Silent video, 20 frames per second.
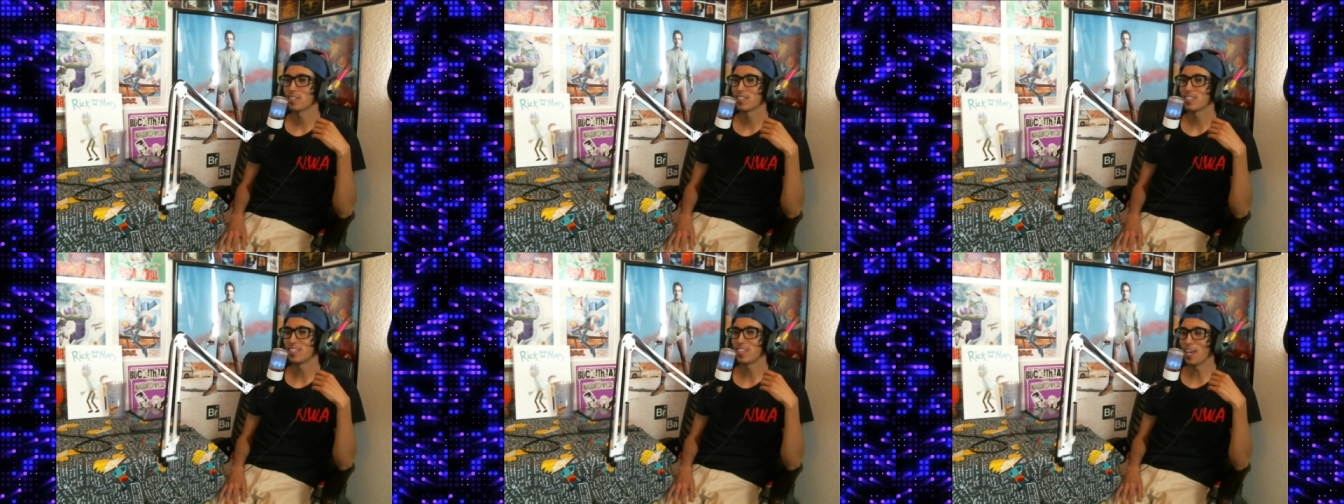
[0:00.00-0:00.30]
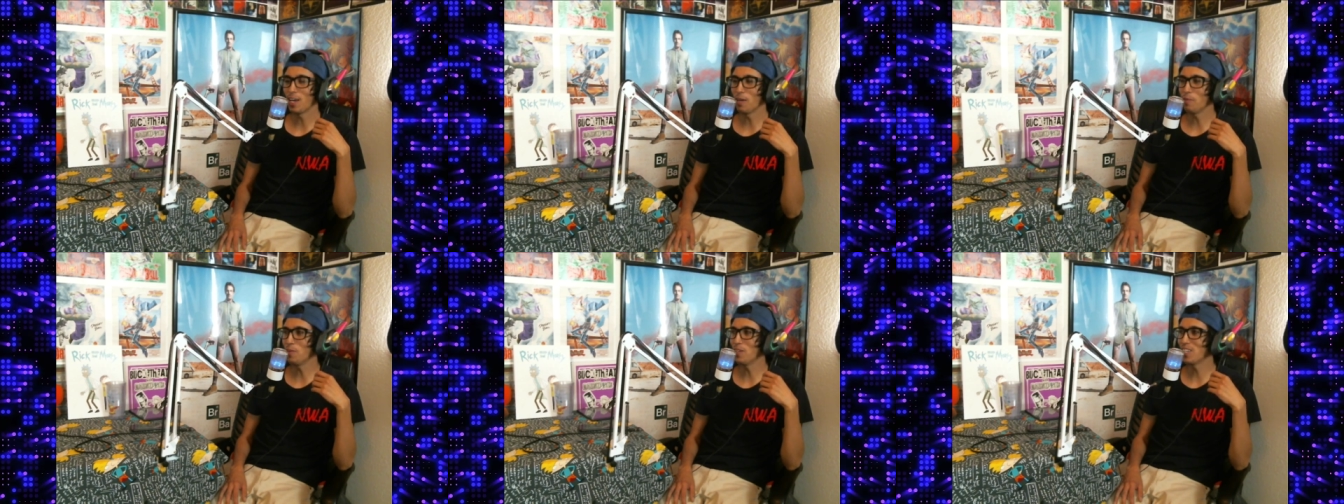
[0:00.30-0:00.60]

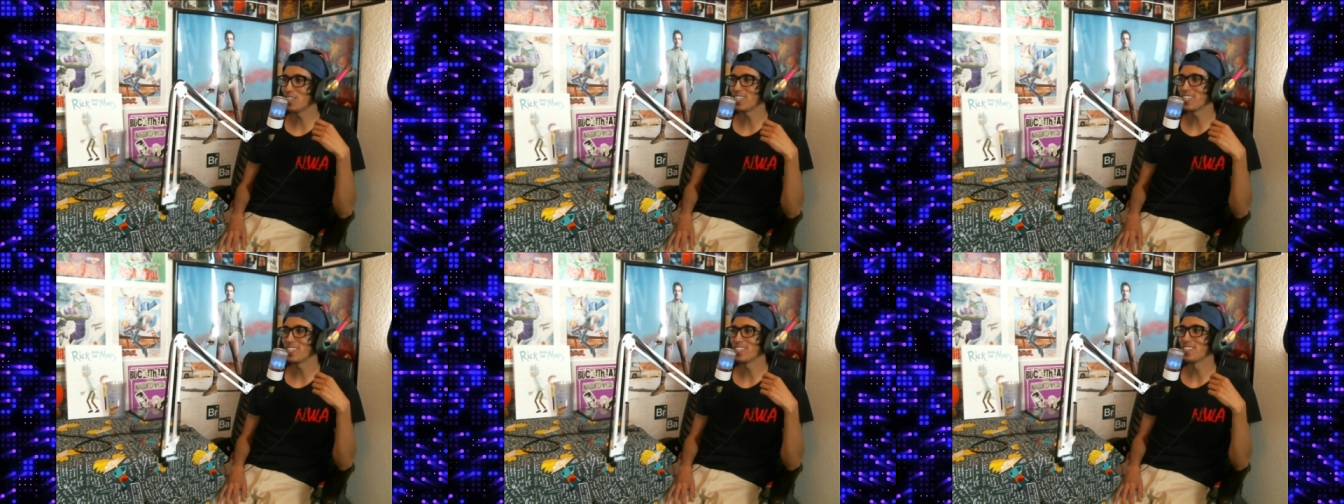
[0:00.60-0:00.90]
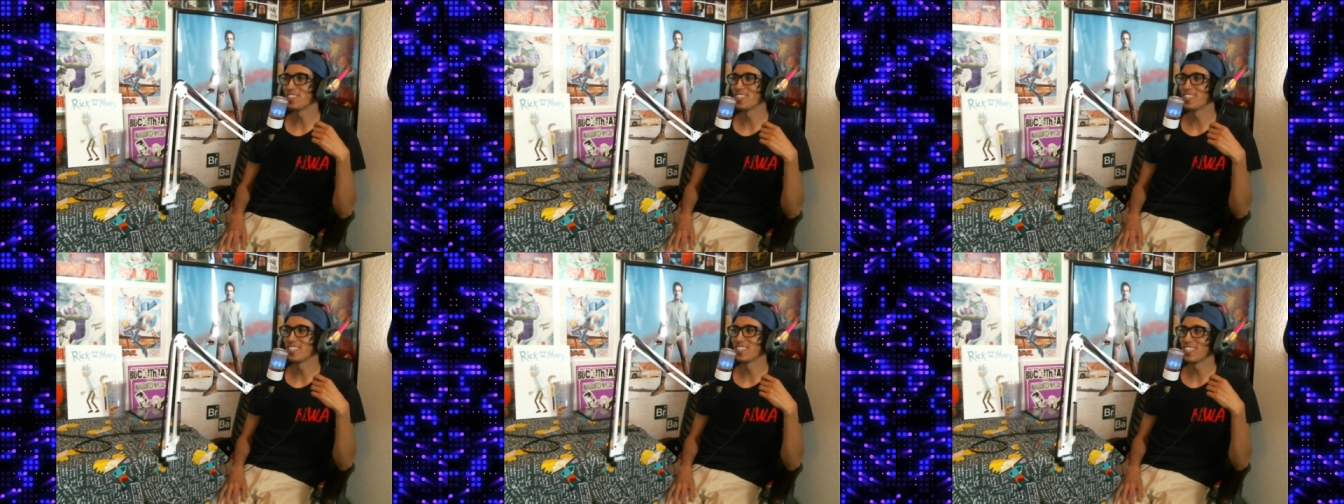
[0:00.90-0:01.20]
Damn it.
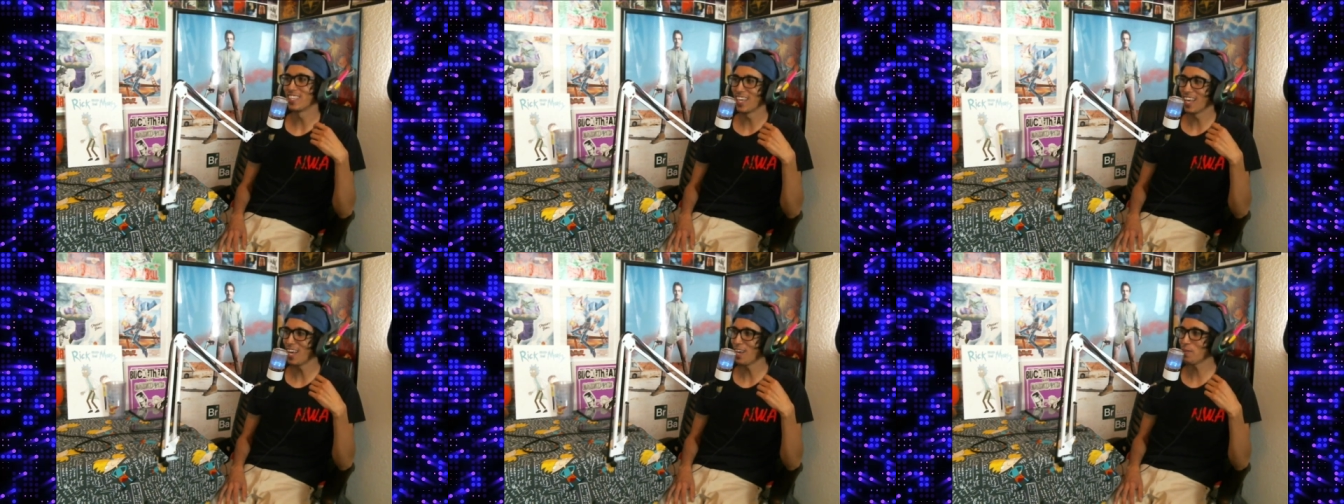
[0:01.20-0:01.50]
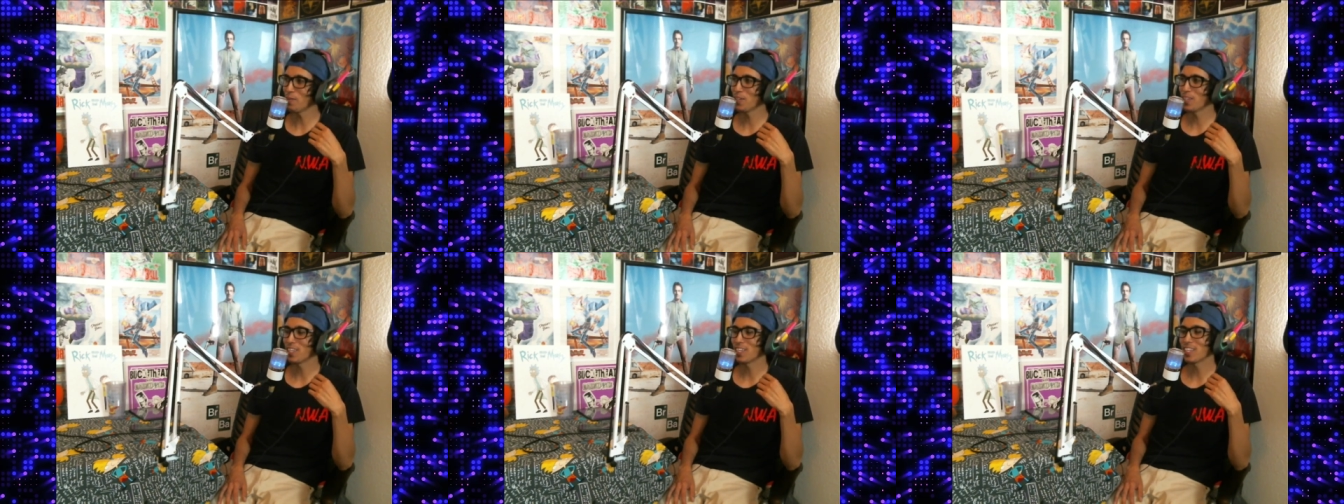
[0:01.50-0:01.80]

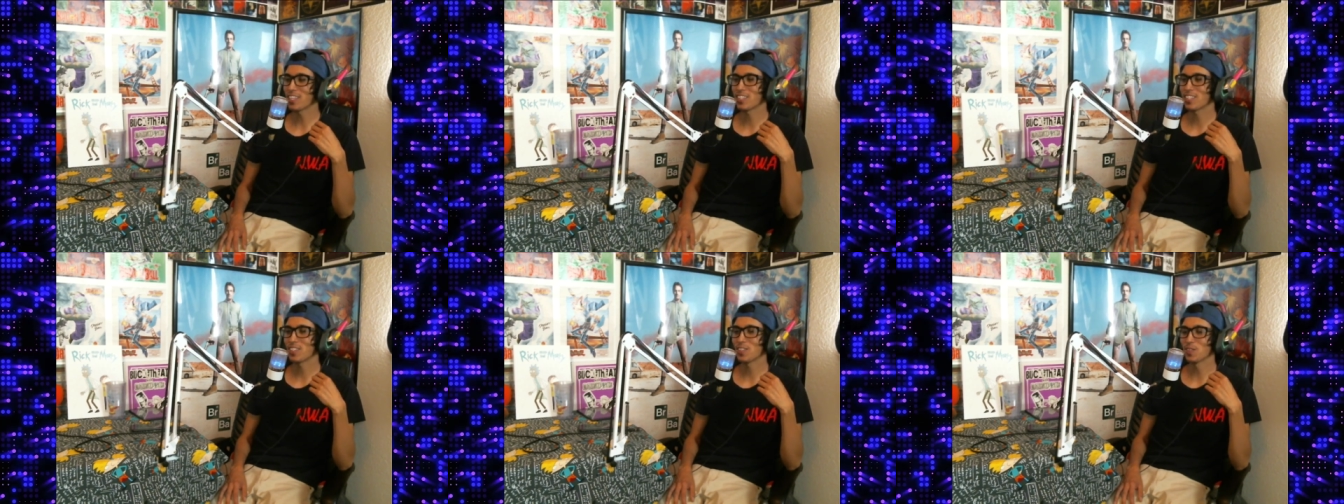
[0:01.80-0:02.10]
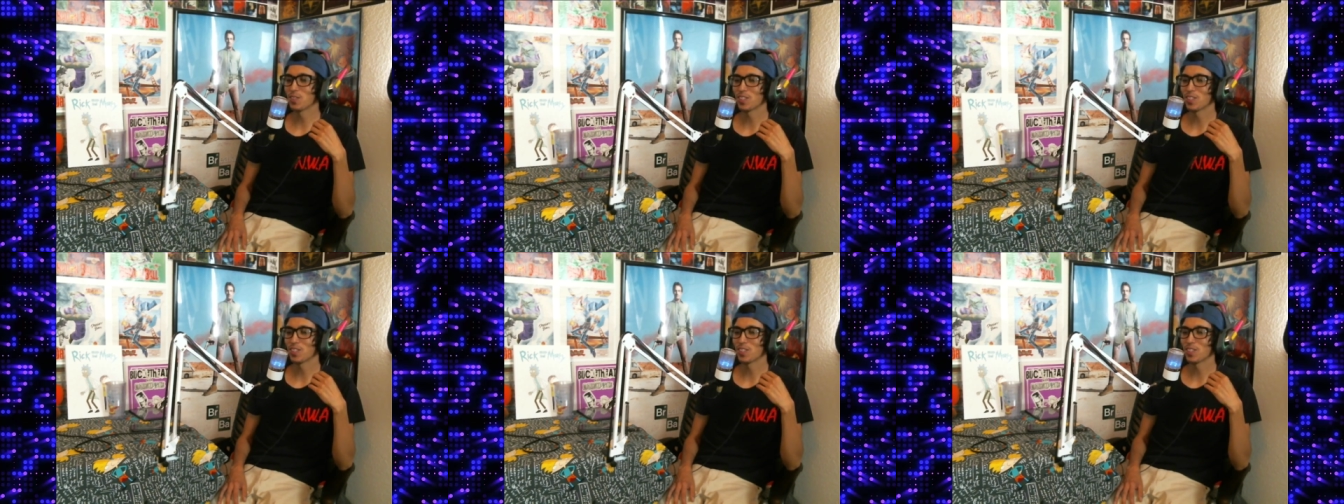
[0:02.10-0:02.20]
That's so